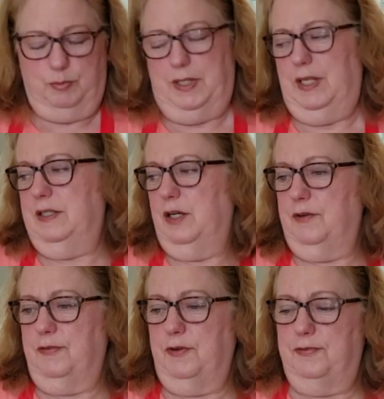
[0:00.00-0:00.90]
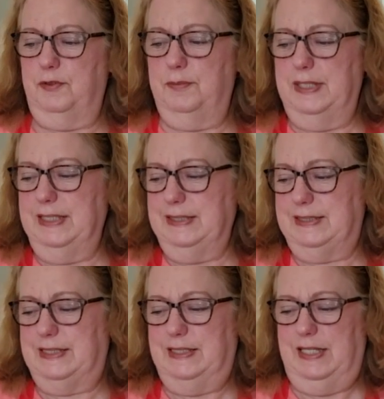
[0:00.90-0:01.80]
be in there for a few
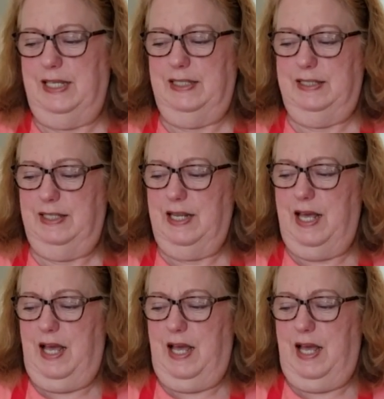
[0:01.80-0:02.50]
minutes, and then